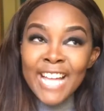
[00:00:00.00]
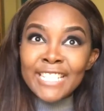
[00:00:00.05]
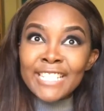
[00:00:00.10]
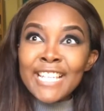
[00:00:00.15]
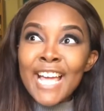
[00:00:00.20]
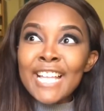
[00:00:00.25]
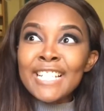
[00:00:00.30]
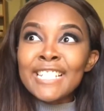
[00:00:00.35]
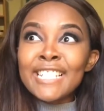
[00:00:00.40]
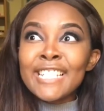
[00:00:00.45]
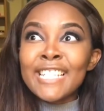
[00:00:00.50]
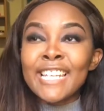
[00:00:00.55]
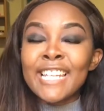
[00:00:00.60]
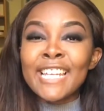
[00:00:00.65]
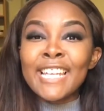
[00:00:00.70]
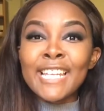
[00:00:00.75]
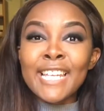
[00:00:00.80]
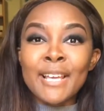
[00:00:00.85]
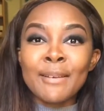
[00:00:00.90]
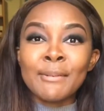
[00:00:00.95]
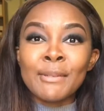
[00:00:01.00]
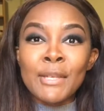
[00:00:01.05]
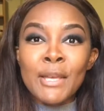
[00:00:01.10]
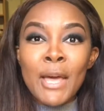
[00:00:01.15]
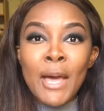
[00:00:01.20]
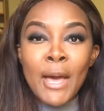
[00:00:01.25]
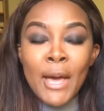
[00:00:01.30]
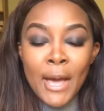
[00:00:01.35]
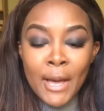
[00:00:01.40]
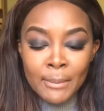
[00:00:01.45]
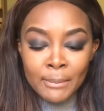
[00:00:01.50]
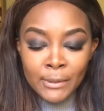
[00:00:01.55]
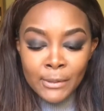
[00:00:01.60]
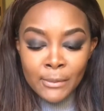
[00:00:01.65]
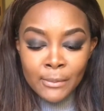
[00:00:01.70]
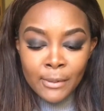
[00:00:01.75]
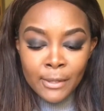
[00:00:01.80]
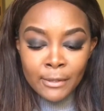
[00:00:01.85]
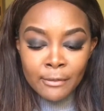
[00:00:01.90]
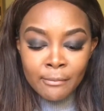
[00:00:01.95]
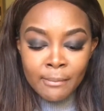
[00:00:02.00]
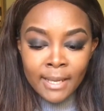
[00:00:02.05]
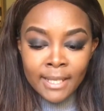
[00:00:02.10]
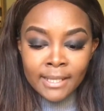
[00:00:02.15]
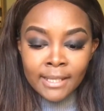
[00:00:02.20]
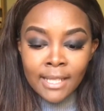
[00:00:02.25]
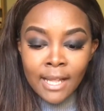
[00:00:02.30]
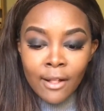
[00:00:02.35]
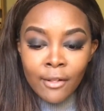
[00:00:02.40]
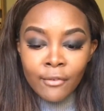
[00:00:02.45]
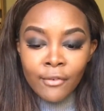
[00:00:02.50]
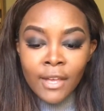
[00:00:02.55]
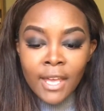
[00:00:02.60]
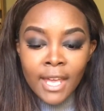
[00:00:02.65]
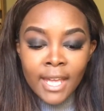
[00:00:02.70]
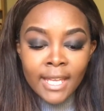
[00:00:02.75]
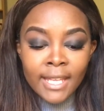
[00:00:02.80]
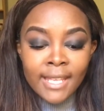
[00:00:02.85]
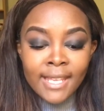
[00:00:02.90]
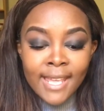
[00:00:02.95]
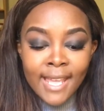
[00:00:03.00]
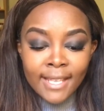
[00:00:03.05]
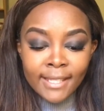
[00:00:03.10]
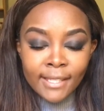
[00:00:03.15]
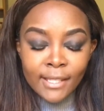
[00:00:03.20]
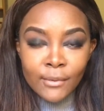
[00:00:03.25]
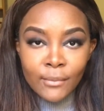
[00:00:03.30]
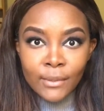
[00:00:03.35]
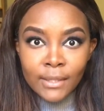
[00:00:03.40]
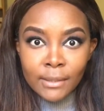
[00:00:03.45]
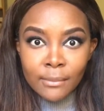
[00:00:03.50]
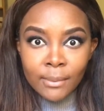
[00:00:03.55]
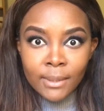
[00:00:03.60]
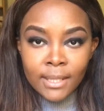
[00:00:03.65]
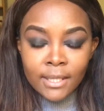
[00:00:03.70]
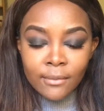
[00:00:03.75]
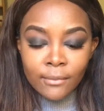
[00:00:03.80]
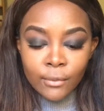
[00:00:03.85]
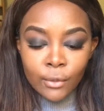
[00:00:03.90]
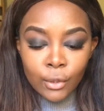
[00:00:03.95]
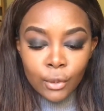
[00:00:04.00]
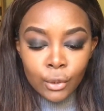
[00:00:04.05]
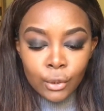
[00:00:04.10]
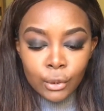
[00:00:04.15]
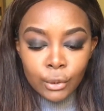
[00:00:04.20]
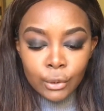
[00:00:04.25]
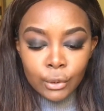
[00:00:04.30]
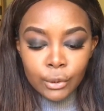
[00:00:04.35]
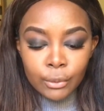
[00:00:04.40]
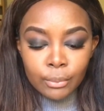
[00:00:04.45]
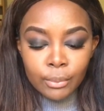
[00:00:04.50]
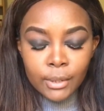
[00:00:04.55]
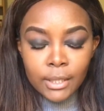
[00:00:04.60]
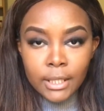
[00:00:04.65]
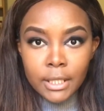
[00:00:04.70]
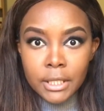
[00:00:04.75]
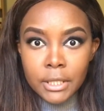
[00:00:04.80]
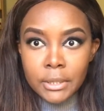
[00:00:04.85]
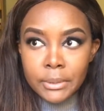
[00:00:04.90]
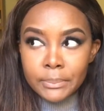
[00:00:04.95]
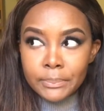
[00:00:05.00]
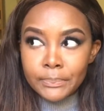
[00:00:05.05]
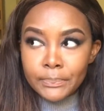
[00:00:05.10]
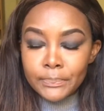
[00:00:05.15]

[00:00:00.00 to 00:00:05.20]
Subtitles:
Done did it. I'm so proud of myself. Yes, it was a bit difficult, but